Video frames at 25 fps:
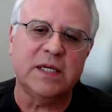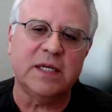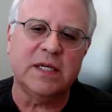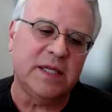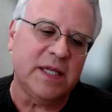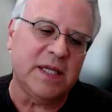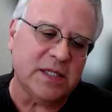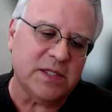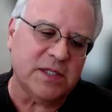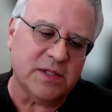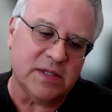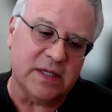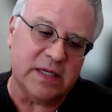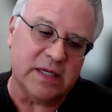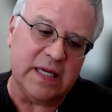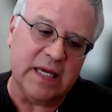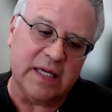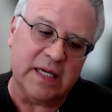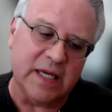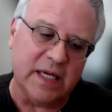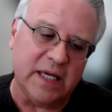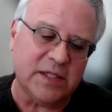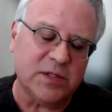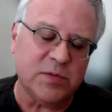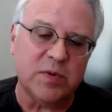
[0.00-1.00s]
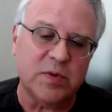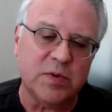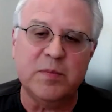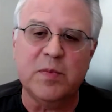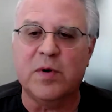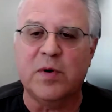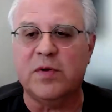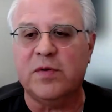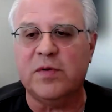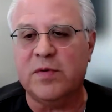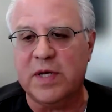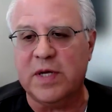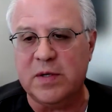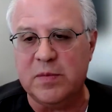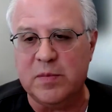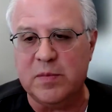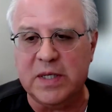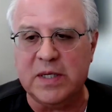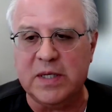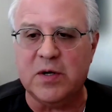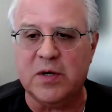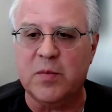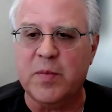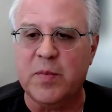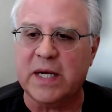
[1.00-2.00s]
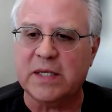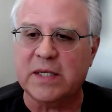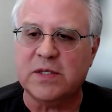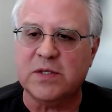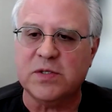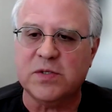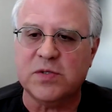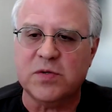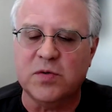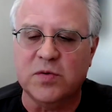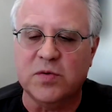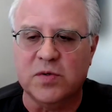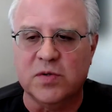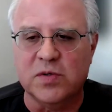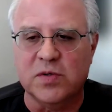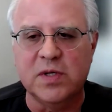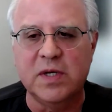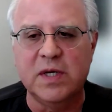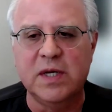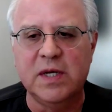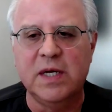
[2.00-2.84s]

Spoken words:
And that's what motivated me to go back to school